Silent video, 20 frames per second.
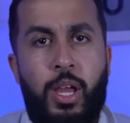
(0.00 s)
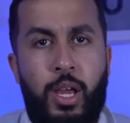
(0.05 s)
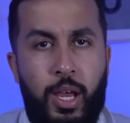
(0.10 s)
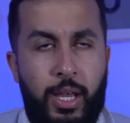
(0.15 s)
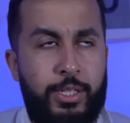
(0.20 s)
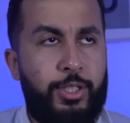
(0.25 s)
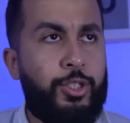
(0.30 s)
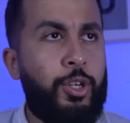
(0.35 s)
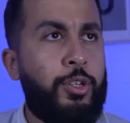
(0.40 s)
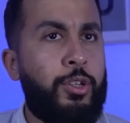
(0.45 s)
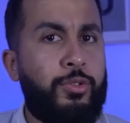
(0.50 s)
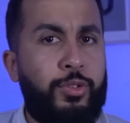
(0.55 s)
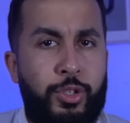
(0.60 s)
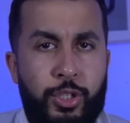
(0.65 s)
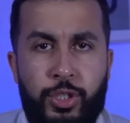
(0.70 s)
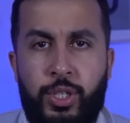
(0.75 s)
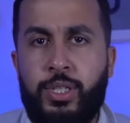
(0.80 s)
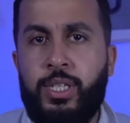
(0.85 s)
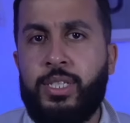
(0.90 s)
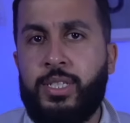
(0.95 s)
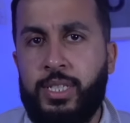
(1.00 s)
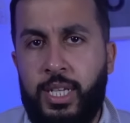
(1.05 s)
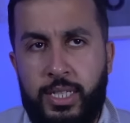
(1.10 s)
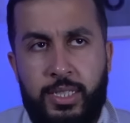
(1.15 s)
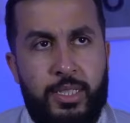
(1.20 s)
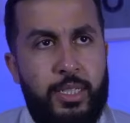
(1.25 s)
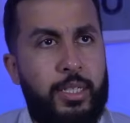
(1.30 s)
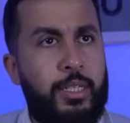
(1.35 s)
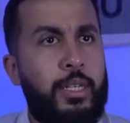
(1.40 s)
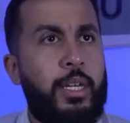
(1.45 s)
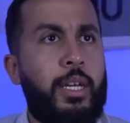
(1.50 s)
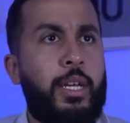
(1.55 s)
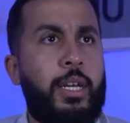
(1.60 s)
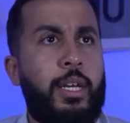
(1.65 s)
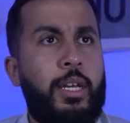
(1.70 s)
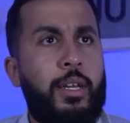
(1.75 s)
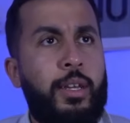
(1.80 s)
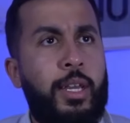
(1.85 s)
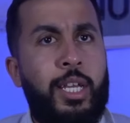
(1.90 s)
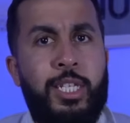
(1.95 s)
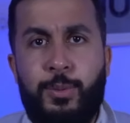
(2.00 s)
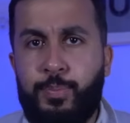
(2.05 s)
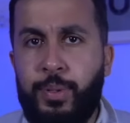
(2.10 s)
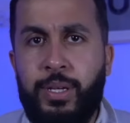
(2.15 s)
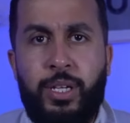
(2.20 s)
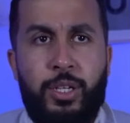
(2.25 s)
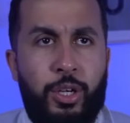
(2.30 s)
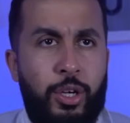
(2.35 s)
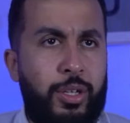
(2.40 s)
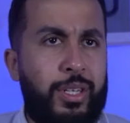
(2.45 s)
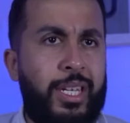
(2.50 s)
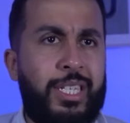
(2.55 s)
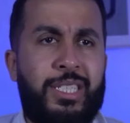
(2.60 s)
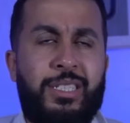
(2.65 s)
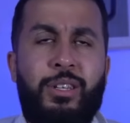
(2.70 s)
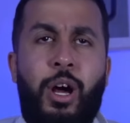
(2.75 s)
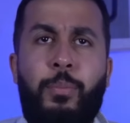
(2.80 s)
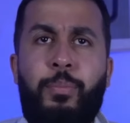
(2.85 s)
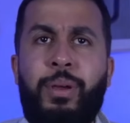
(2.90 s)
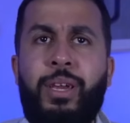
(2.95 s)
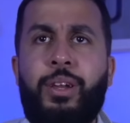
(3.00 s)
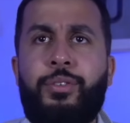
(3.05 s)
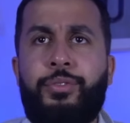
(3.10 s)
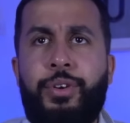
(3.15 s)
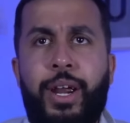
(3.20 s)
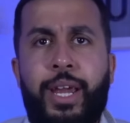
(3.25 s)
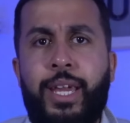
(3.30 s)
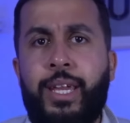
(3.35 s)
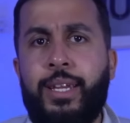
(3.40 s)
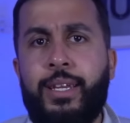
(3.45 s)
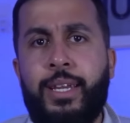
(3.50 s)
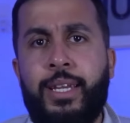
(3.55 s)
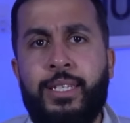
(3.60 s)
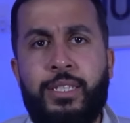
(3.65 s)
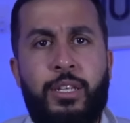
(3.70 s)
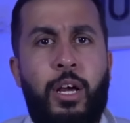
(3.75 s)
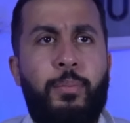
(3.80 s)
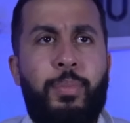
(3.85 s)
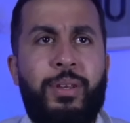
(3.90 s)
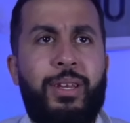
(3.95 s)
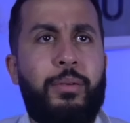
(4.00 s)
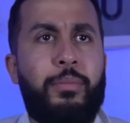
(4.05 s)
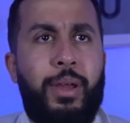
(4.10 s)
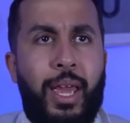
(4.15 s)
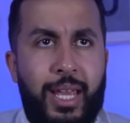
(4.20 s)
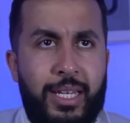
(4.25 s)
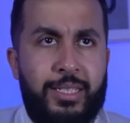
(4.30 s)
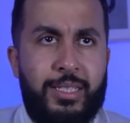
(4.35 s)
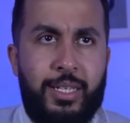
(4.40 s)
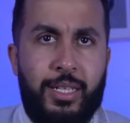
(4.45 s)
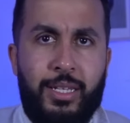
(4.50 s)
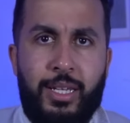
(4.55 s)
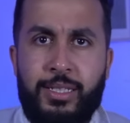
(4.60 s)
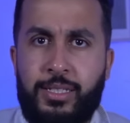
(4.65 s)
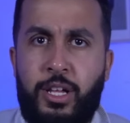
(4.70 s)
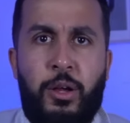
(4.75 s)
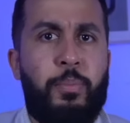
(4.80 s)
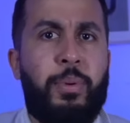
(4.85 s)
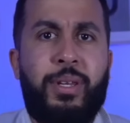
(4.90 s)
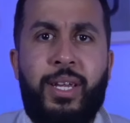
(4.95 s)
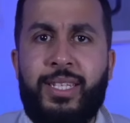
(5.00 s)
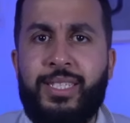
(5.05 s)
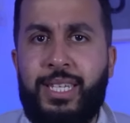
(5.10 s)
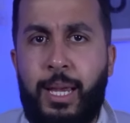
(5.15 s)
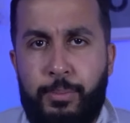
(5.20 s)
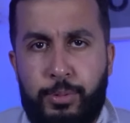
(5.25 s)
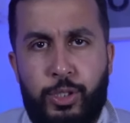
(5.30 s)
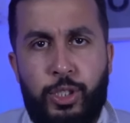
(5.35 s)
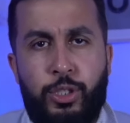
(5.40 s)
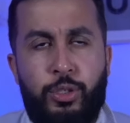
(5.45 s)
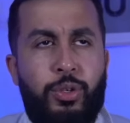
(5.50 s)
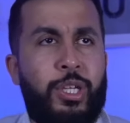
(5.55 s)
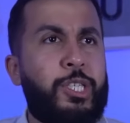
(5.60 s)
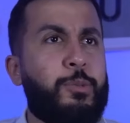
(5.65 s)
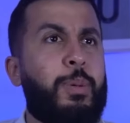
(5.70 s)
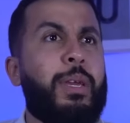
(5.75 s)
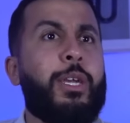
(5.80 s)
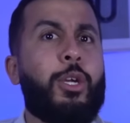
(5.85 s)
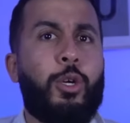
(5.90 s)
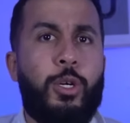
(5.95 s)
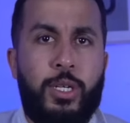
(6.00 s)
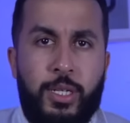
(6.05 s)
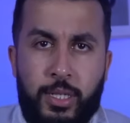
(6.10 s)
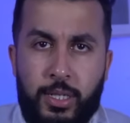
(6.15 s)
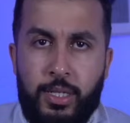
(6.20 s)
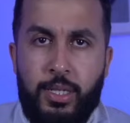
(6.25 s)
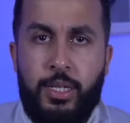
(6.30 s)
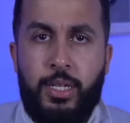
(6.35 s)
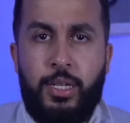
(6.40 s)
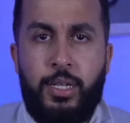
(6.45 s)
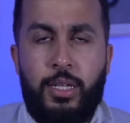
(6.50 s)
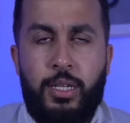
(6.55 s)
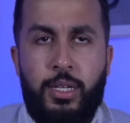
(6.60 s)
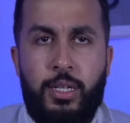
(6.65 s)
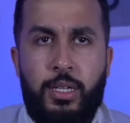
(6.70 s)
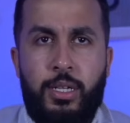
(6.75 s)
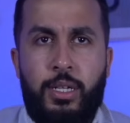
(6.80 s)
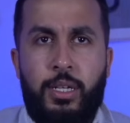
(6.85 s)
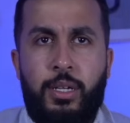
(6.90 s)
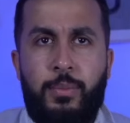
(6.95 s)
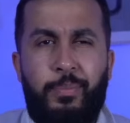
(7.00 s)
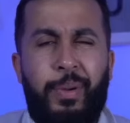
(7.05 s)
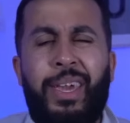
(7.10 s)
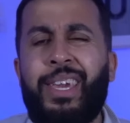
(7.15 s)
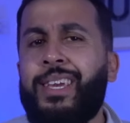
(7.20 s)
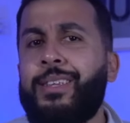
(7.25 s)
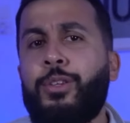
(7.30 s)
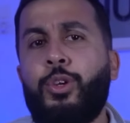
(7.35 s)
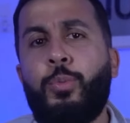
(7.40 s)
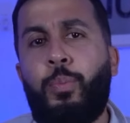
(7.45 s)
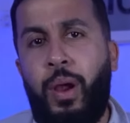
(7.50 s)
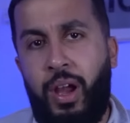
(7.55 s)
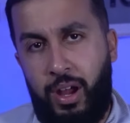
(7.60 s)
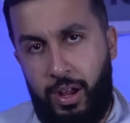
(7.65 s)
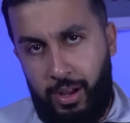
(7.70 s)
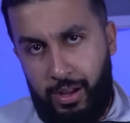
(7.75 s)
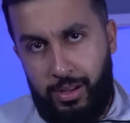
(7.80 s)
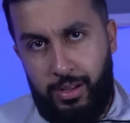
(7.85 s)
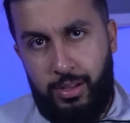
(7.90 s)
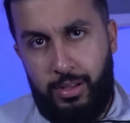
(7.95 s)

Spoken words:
Antonio Rudiger this season, he's been good. He's not been great. He's not been amazing. He's not been exceptional. He's been good. But he can do better.